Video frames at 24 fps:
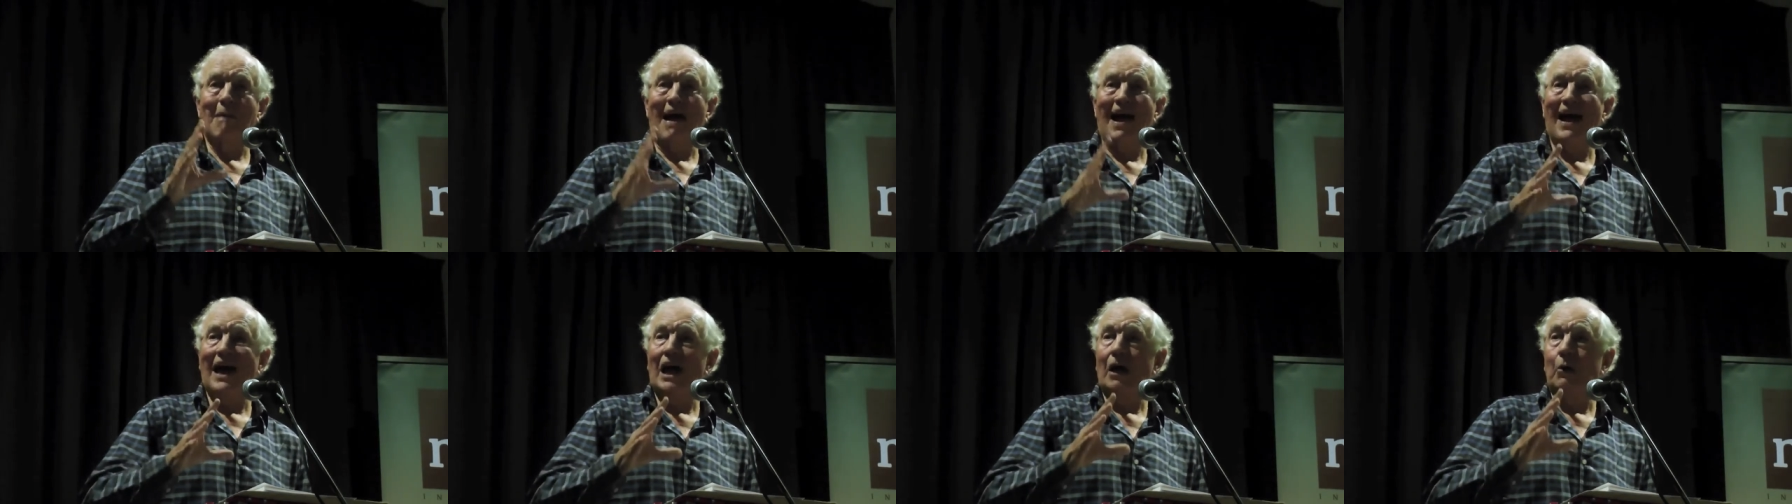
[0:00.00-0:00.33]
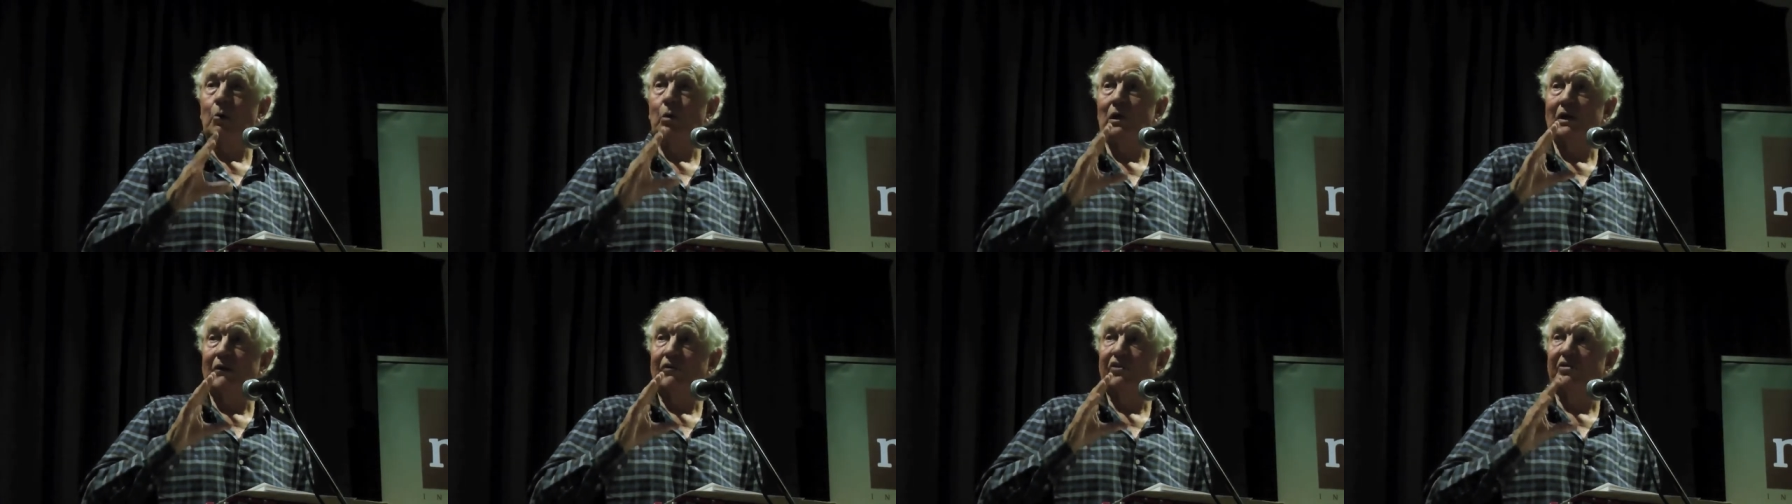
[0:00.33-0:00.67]

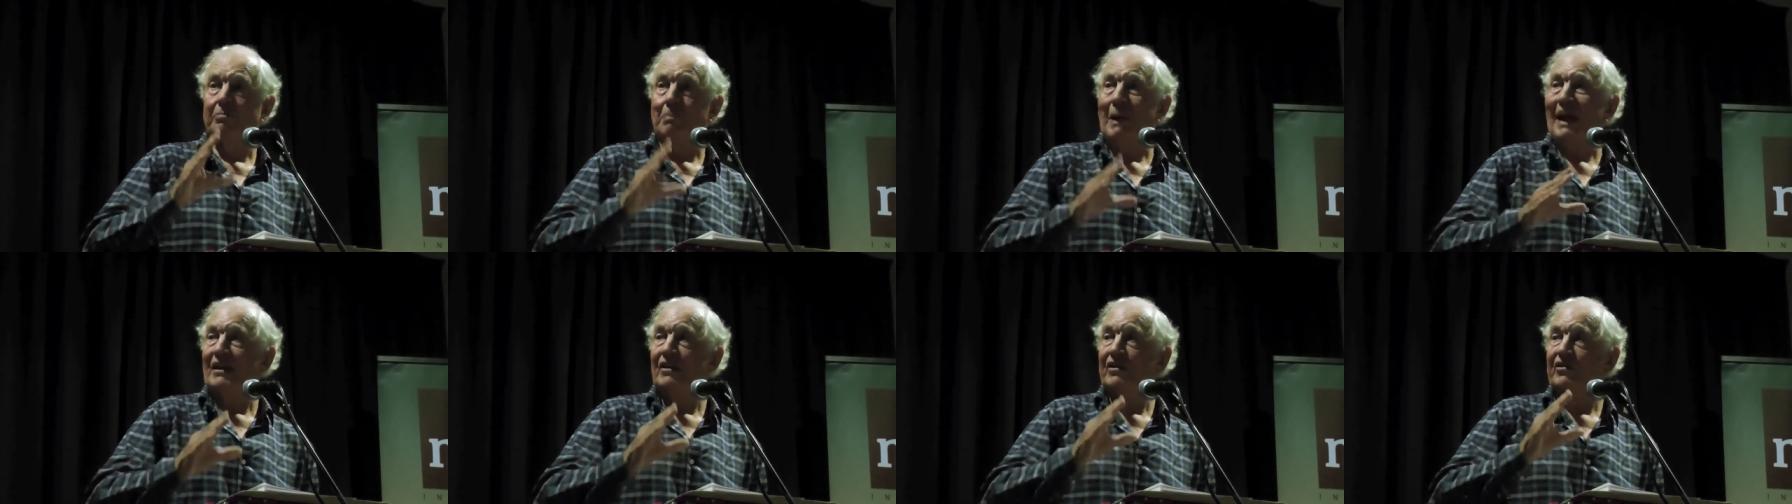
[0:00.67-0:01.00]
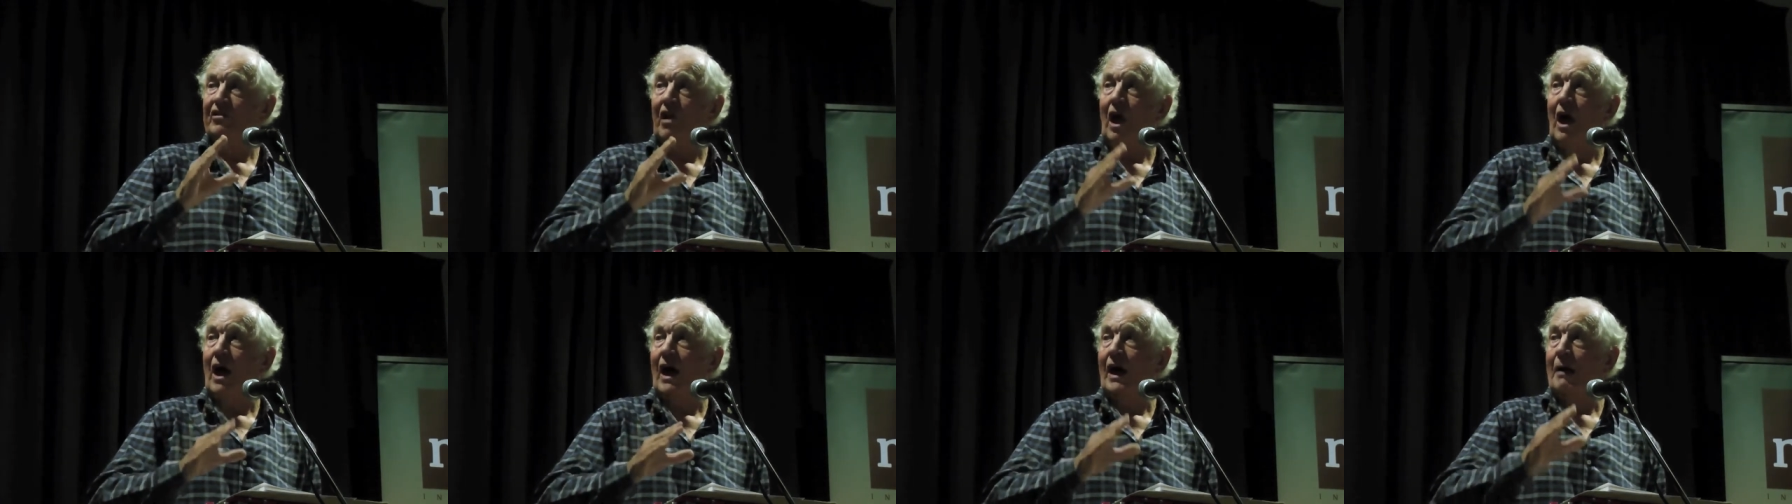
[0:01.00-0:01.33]
male will have
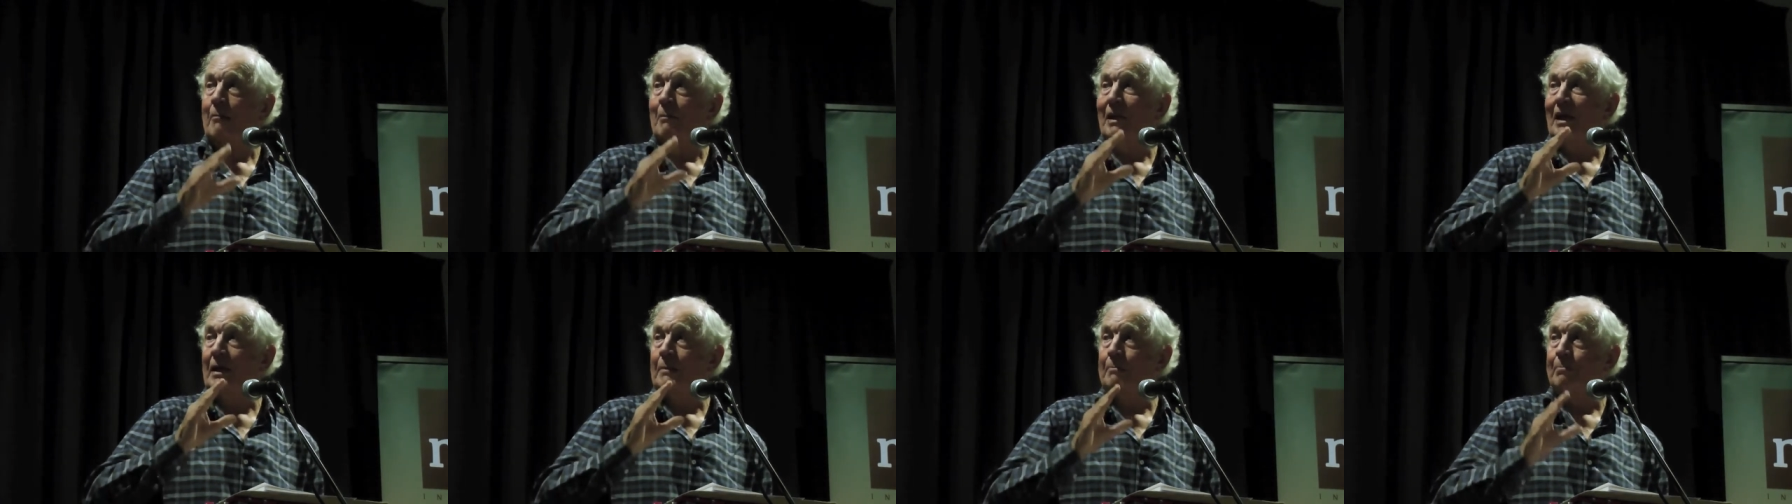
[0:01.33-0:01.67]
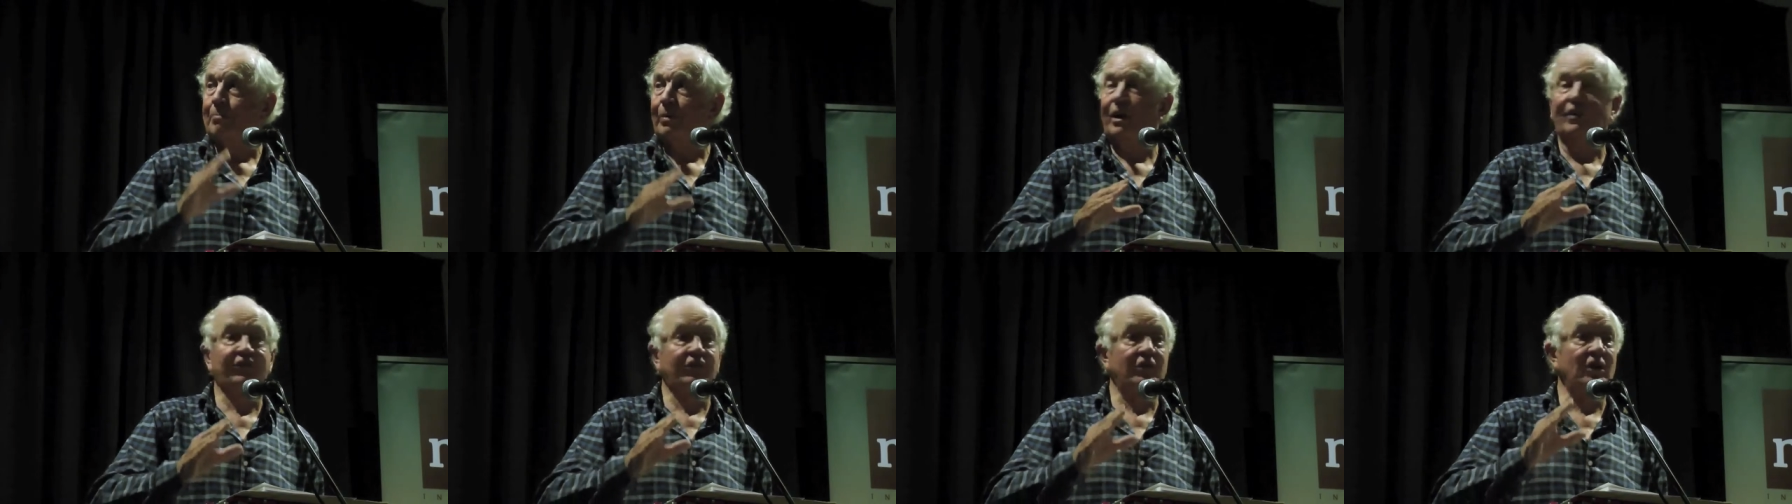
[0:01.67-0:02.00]
spent time in
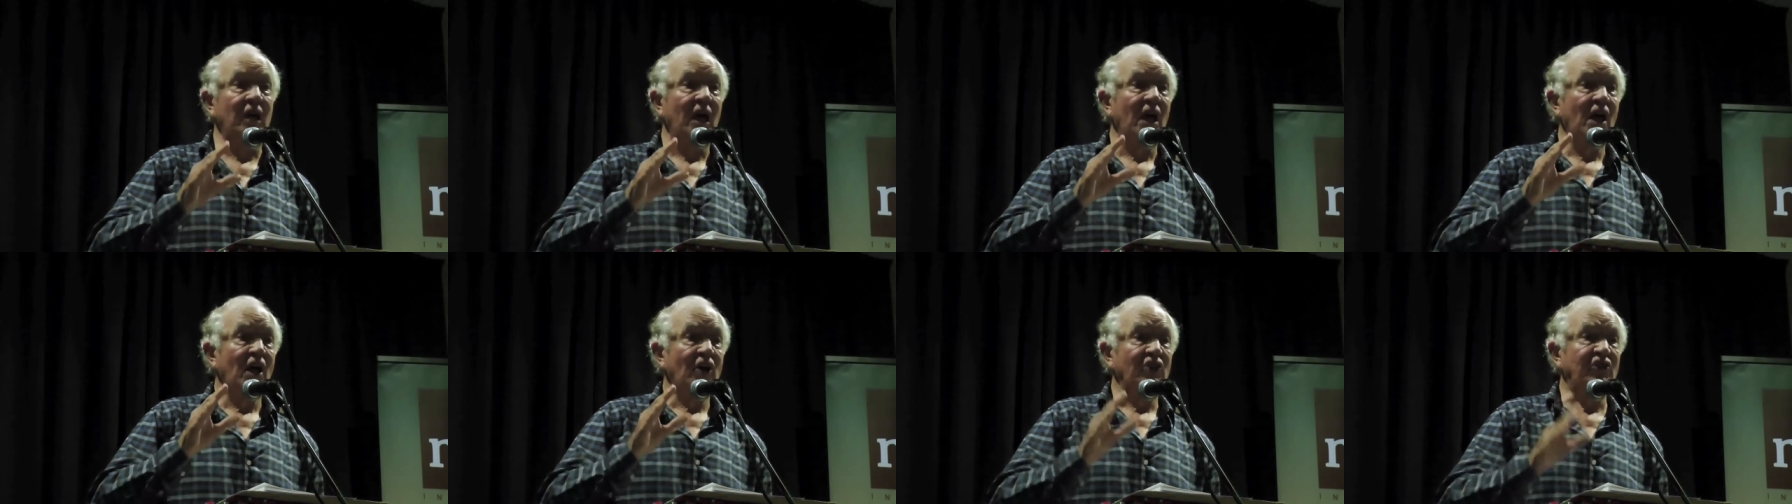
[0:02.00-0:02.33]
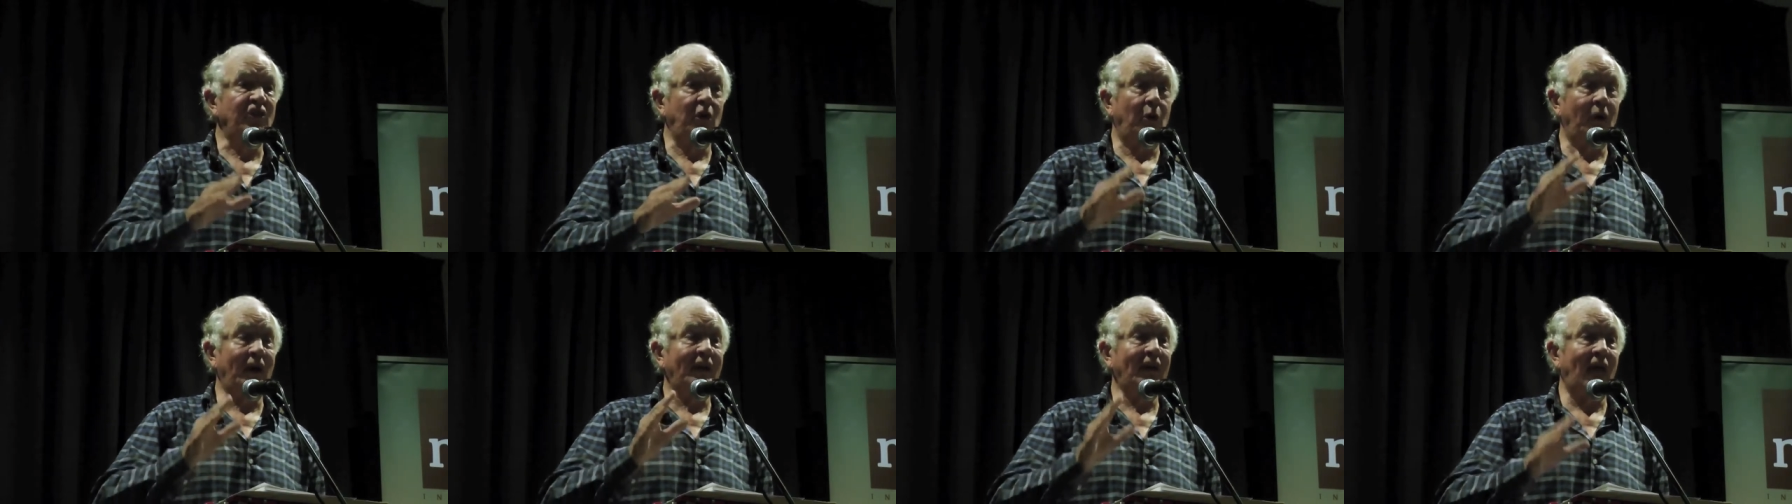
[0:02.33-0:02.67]
prison
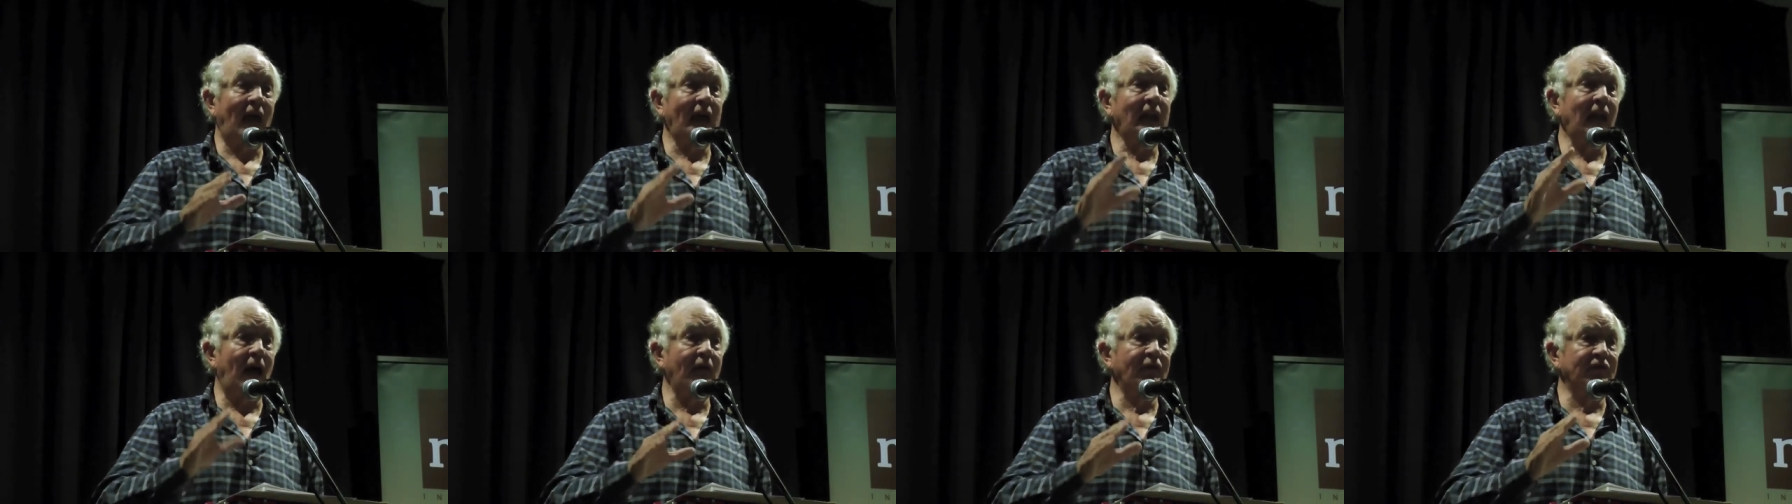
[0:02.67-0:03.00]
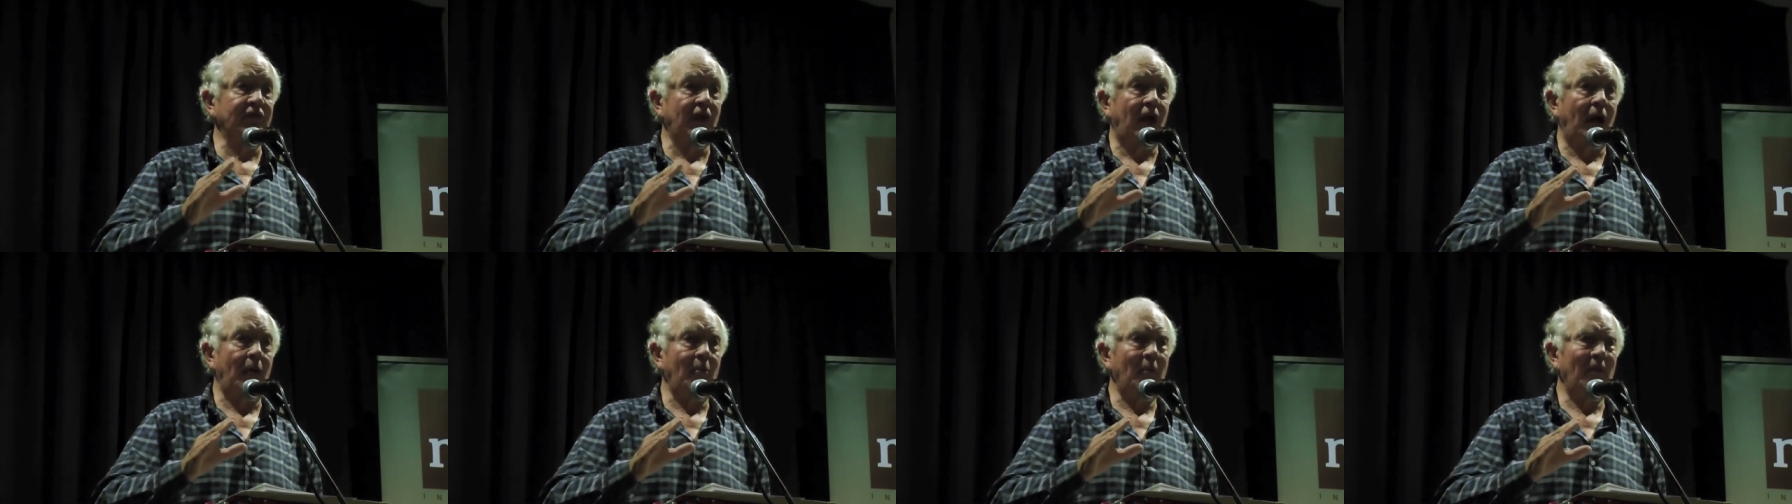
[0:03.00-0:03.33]
during their
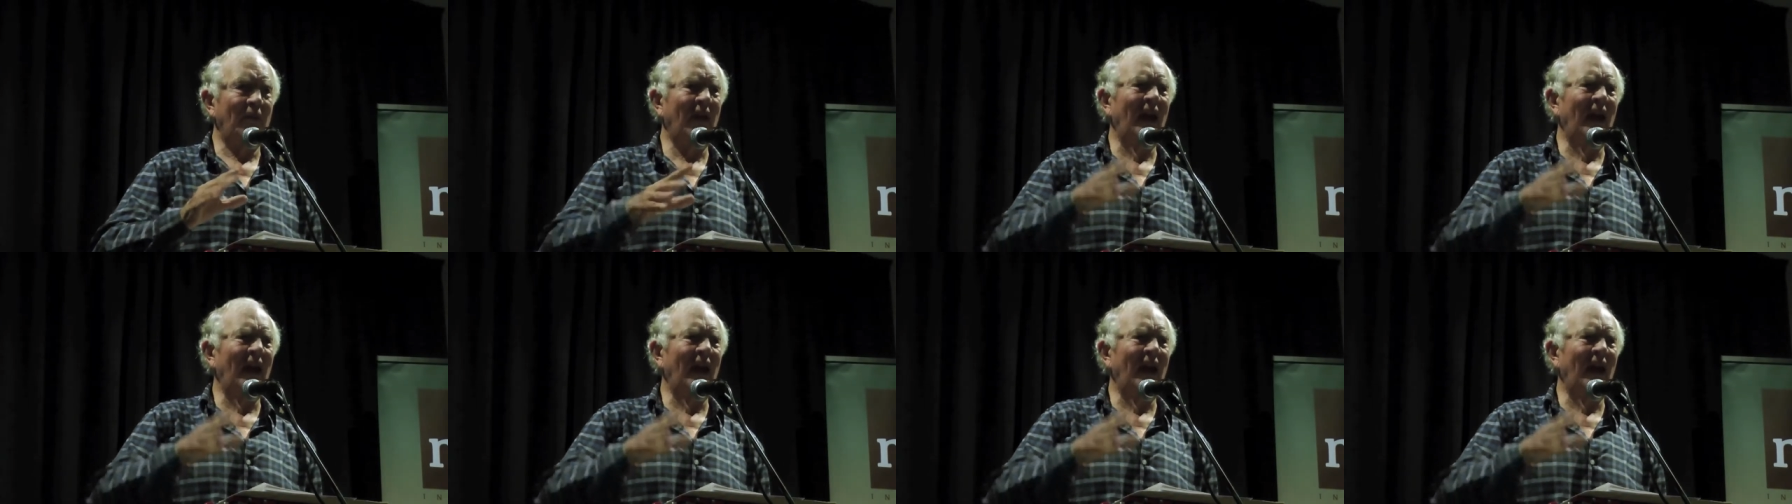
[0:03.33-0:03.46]
lifetime.